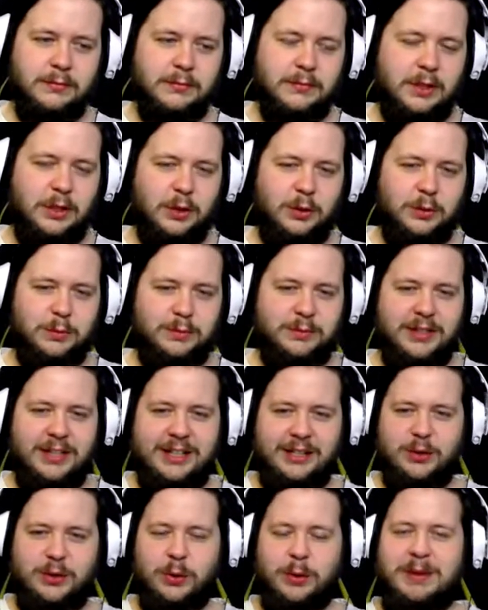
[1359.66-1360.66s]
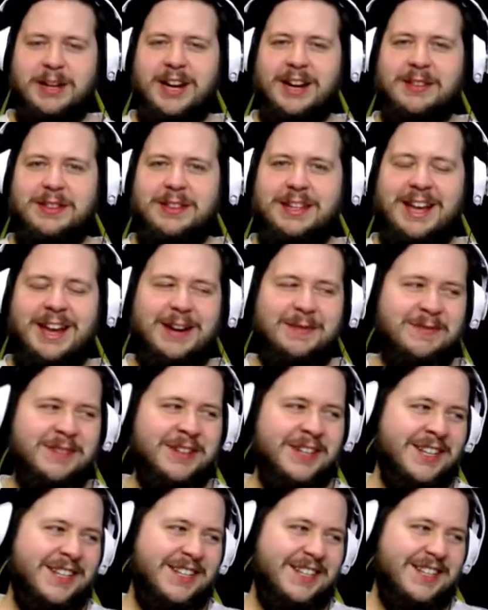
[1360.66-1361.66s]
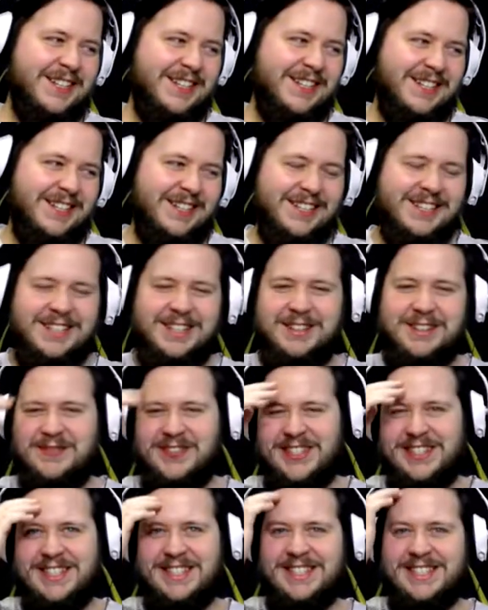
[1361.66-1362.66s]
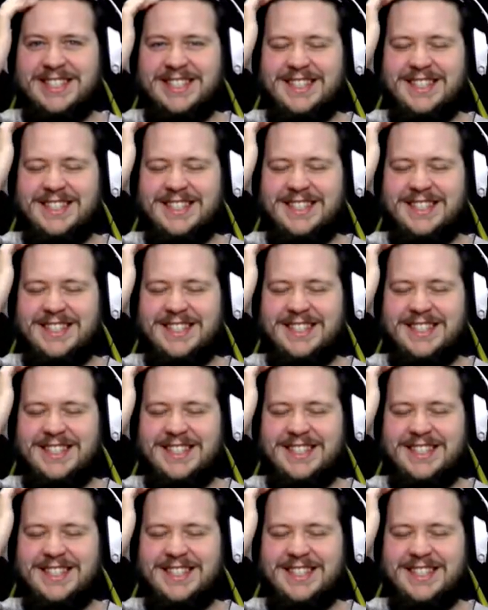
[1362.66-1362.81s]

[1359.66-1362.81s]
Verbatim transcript: Oh, it quit me out of the game. Oopsies.